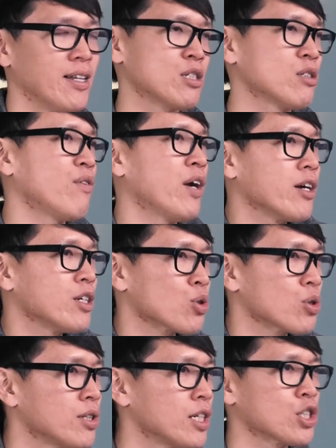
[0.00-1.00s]
That's just a very
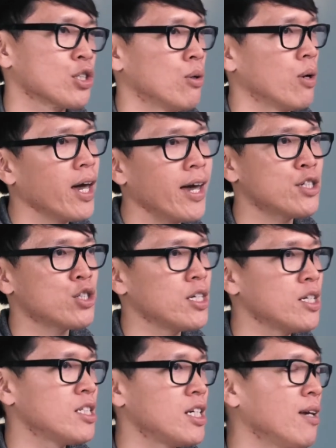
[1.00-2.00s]
traditional
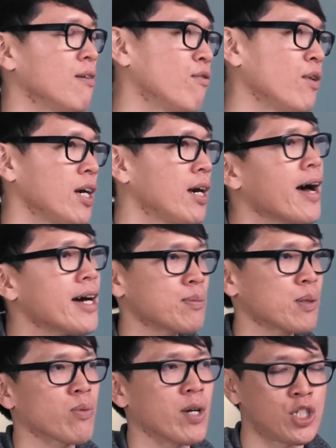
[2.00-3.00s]
HD TV
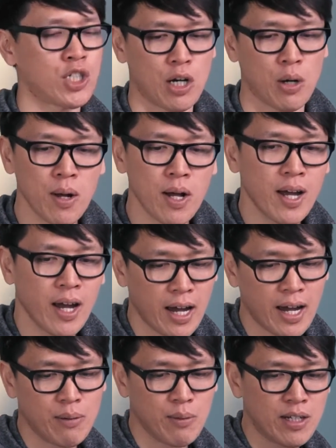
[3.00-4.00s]
aspect ratio.
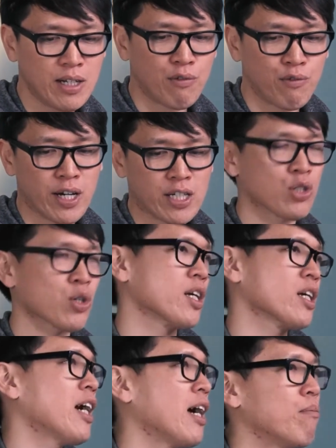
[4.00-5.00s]
And in Netflix, you're
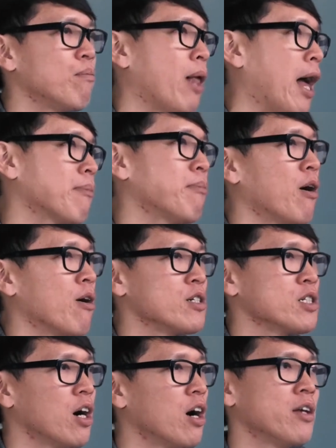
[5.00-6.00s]
gonna get black
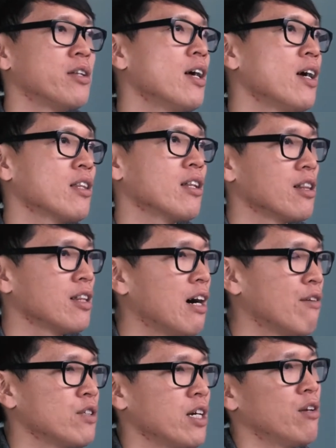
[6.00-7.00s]
bars on the
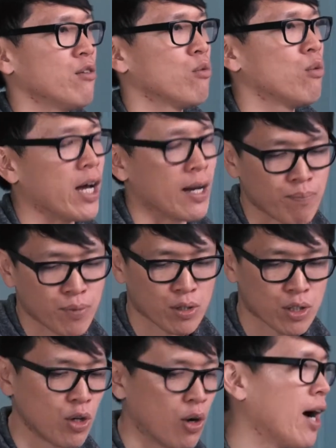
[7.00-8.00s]
left and right.
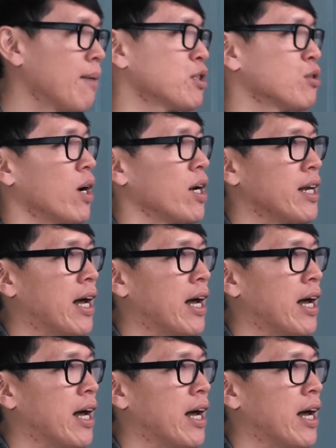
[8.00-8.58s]
There's no option right